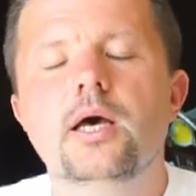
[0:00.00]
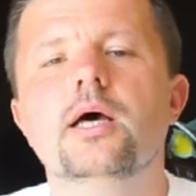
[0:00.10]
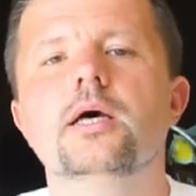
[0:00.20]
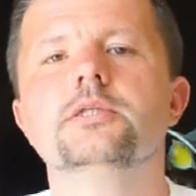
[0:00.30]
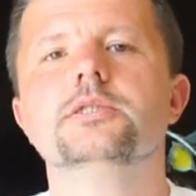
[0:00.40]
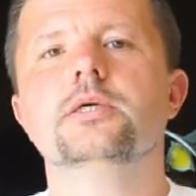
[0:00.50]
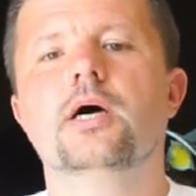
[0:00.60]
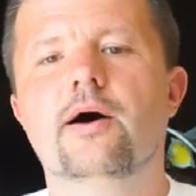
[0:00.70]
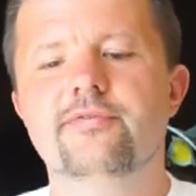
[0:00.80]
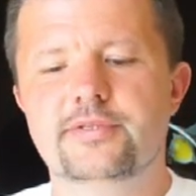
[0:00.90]
and
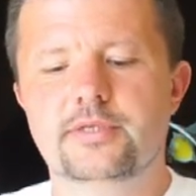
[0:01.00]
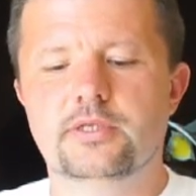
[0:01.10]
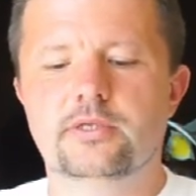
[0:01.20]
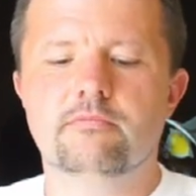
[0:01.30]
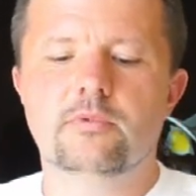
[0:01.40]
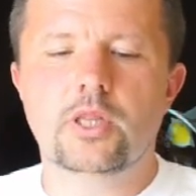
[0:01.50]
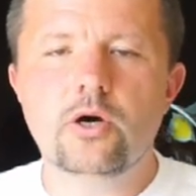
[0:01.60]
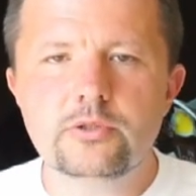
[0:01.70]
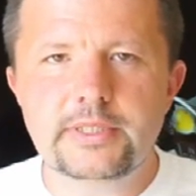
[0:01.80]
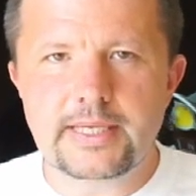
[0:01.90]
after
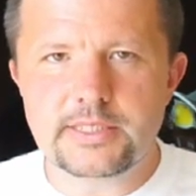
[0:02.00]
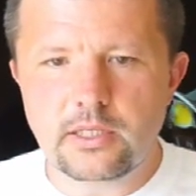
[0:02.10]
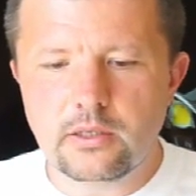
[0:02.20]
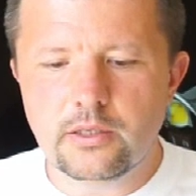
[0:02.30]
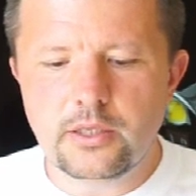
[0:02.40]
load testing